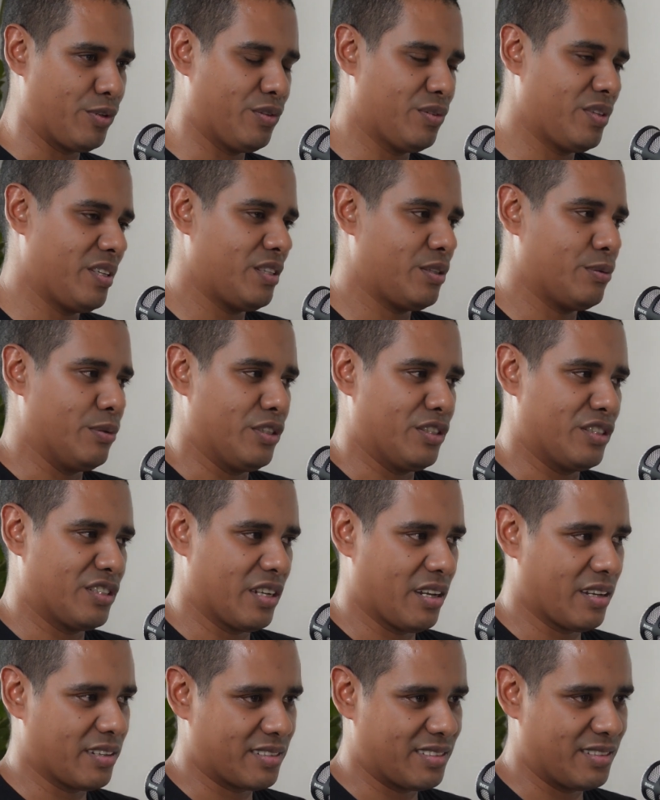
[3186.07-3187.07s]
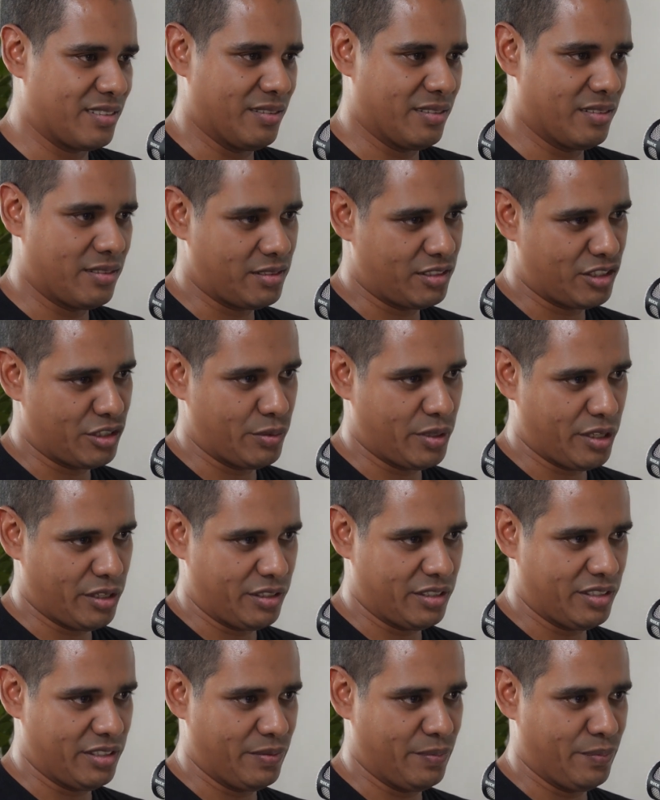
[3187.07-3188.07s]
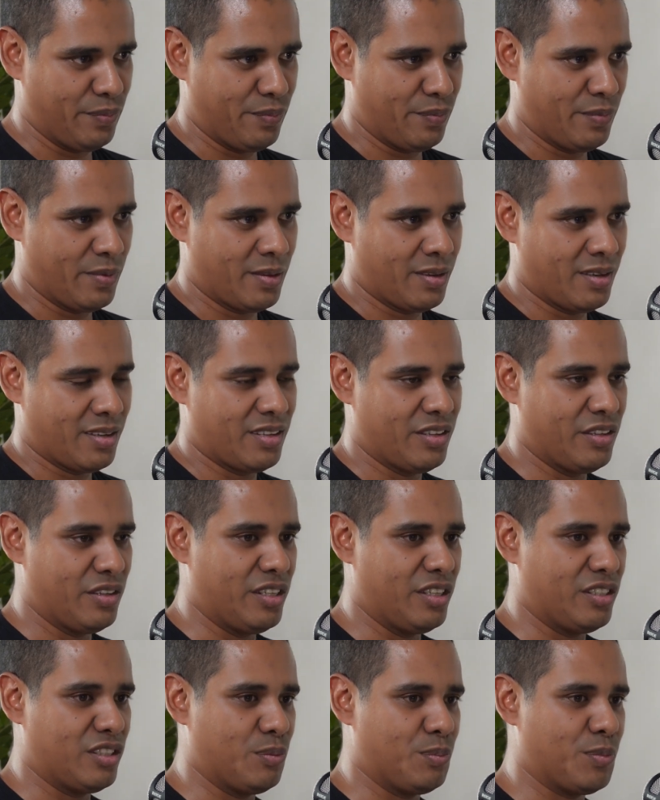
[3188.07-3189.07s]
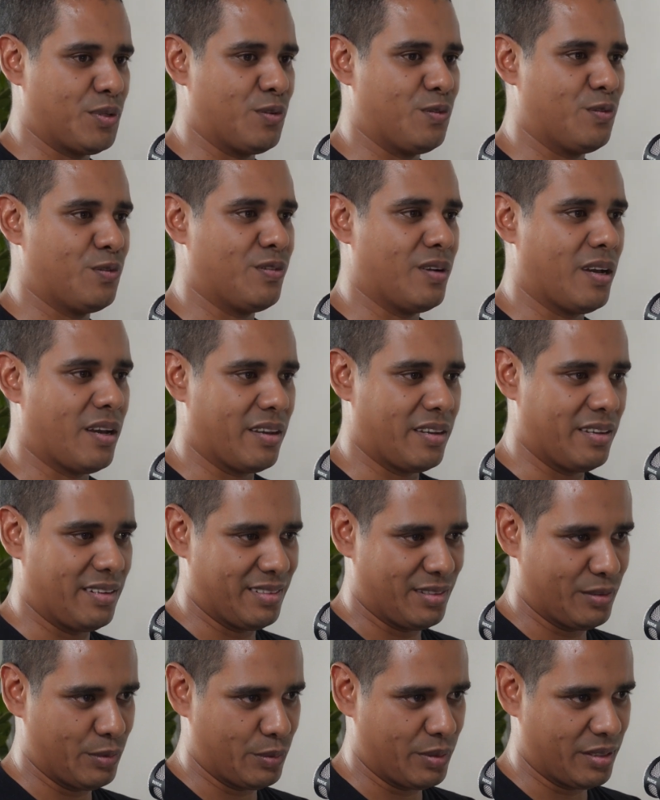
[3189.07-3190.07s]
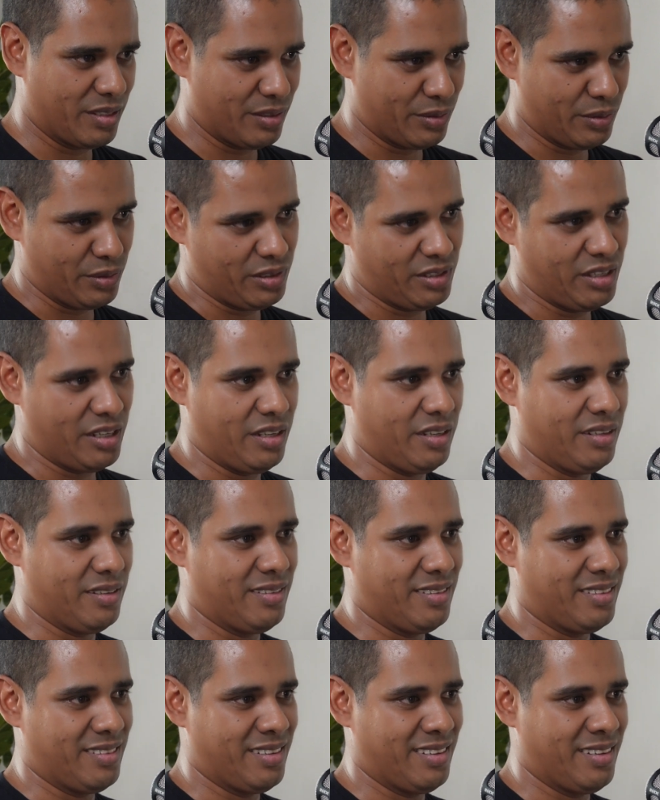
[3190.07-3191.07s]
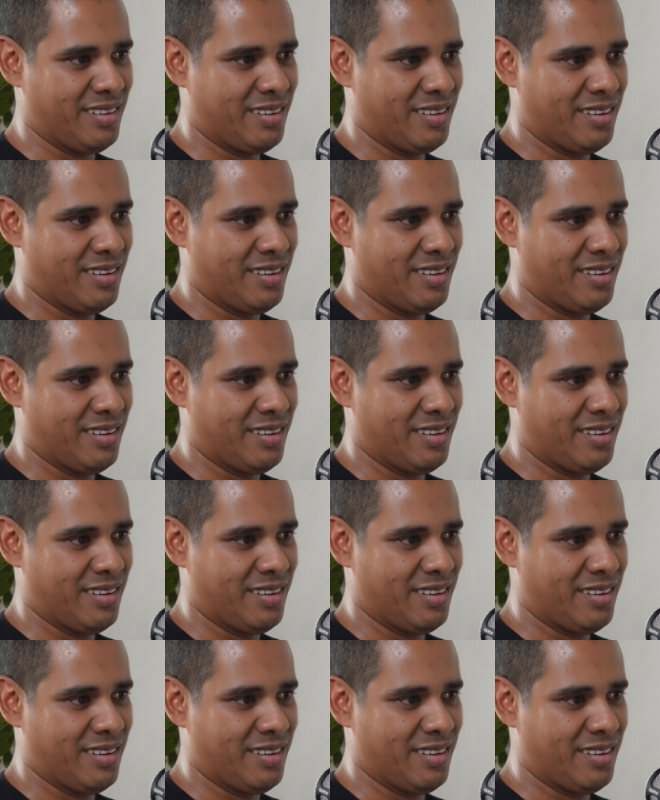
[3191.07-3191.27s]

You need to adjust to the situation. You need to provide her with those needs.